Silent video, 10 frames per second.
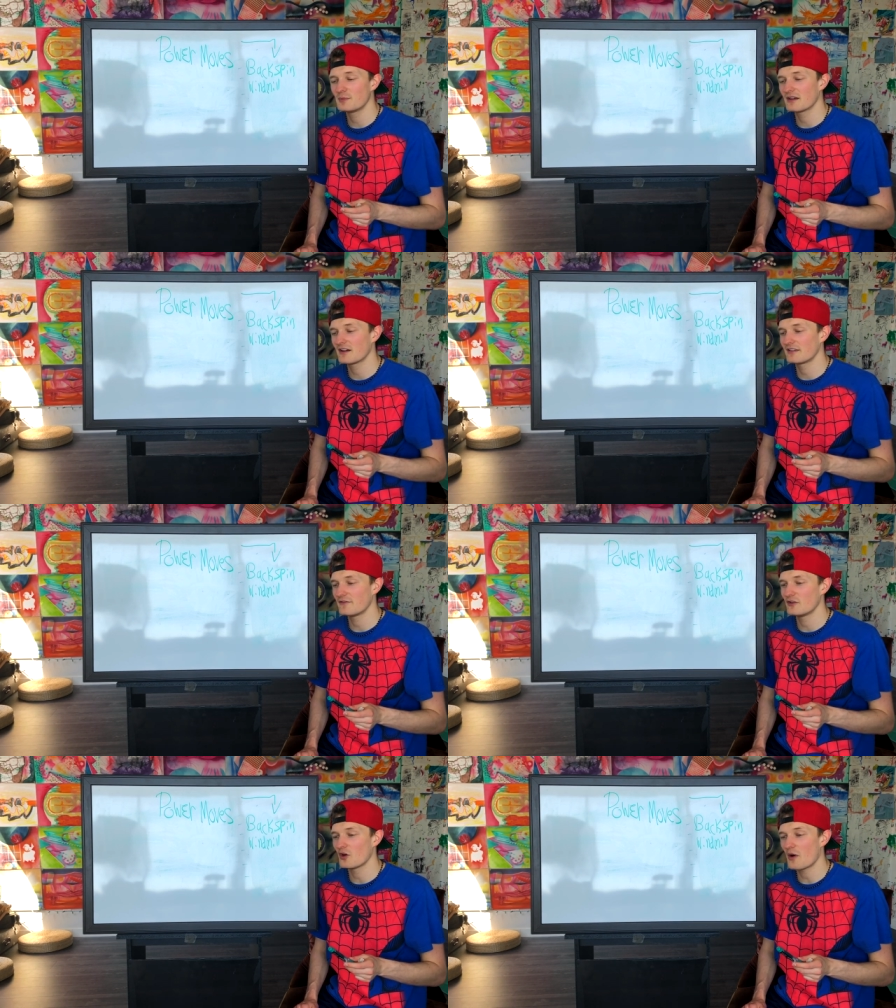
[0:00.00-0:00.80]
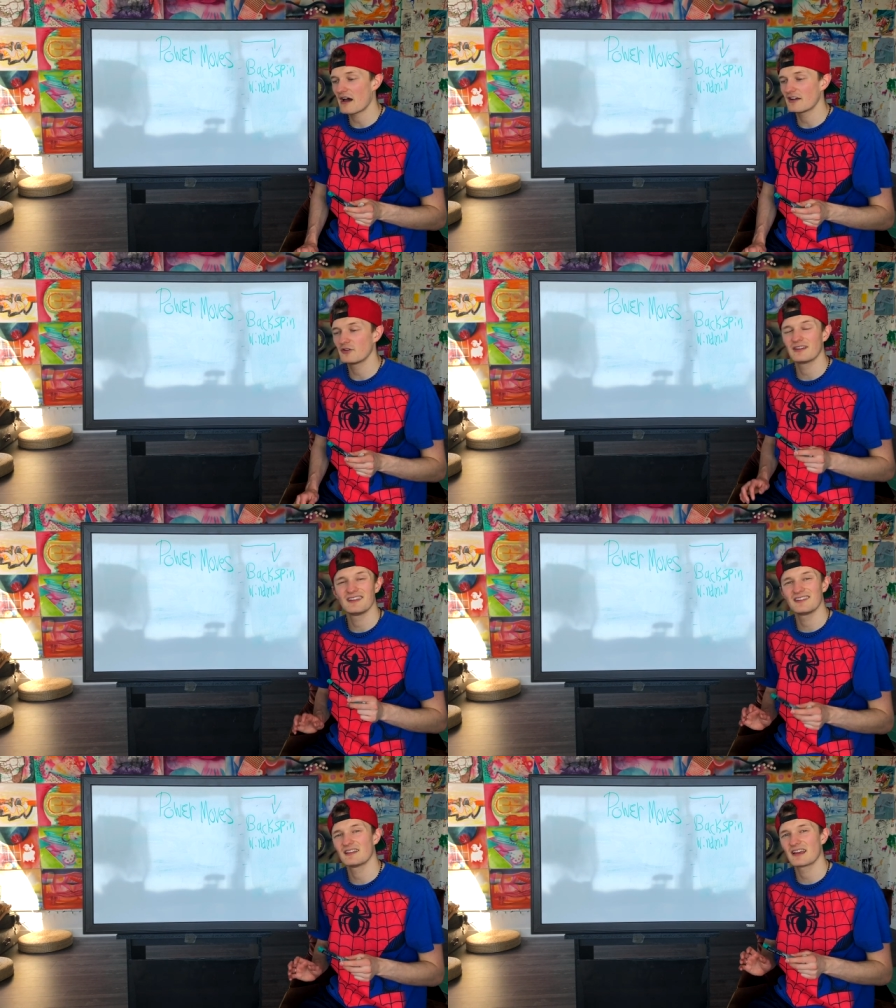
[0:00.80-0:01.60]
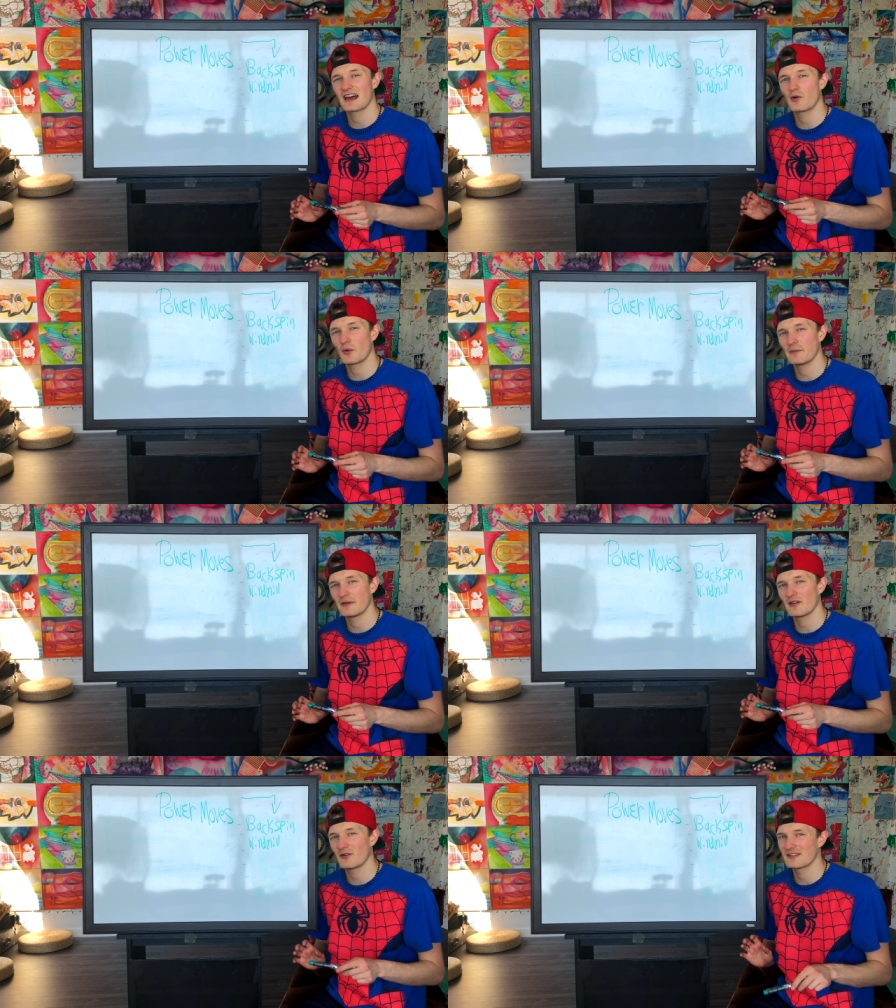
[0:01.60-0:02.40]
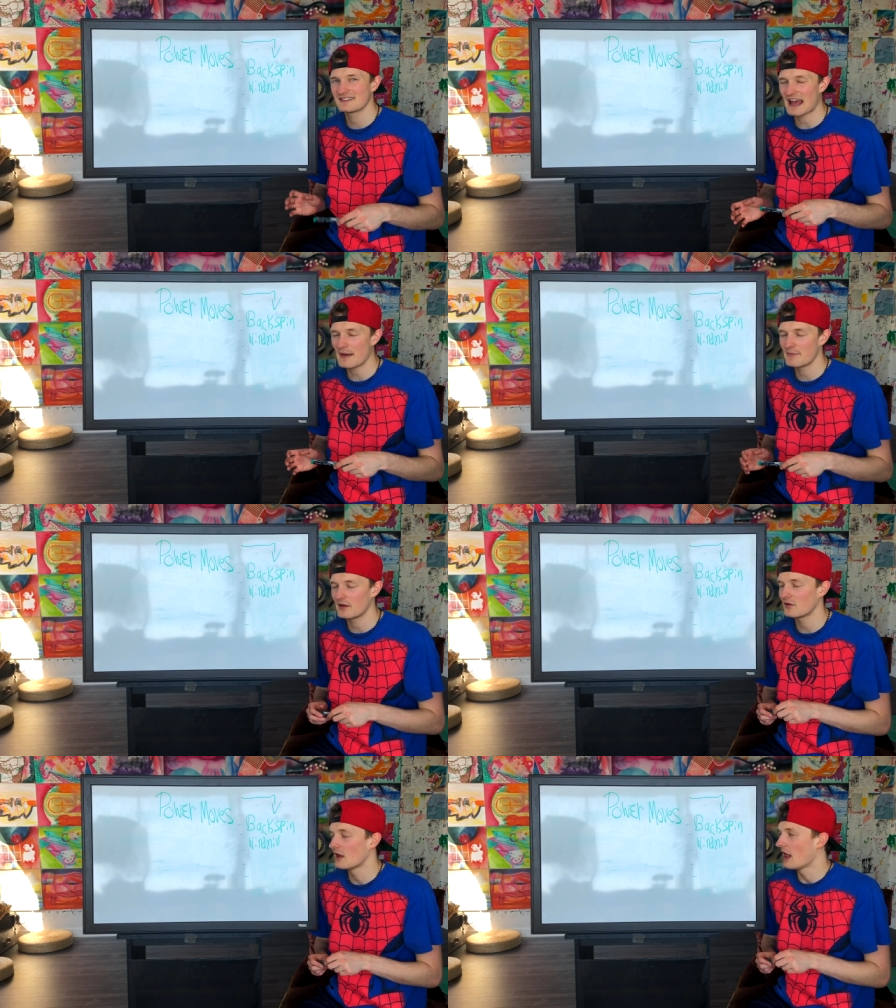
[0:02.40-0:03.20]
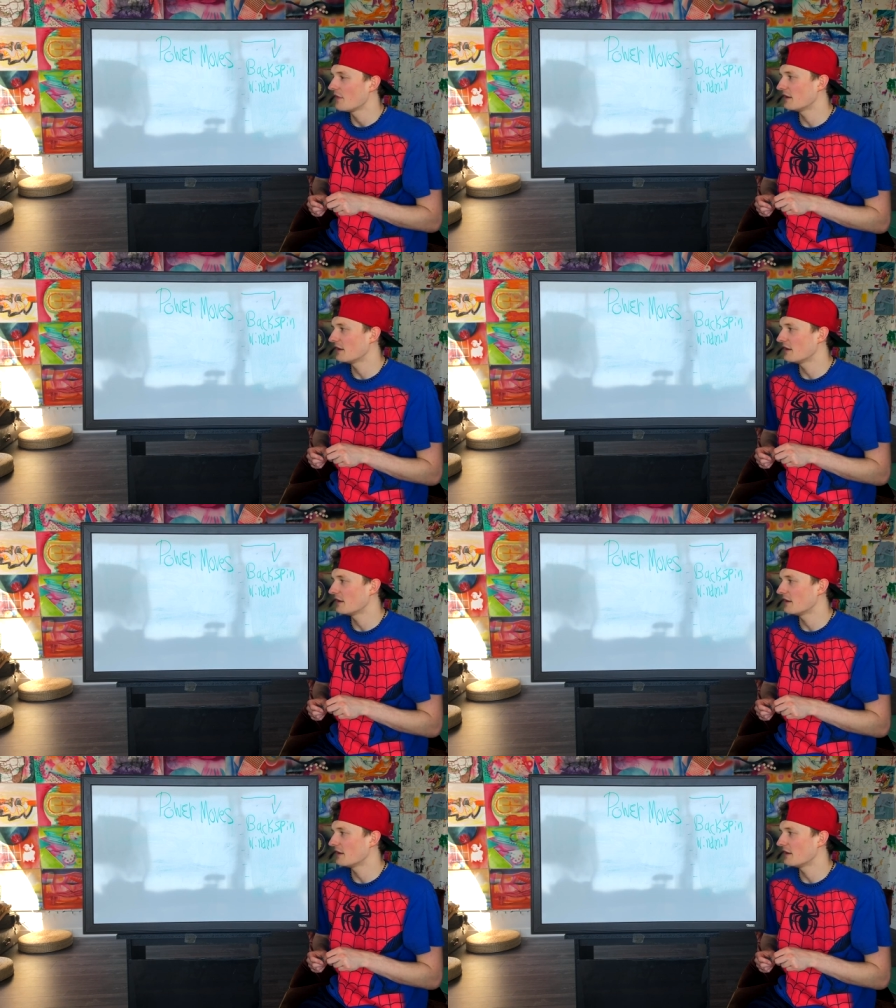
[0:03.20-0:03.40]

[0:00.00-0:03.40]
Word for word: because if you know how to do a decent kind of windmill or stab mill,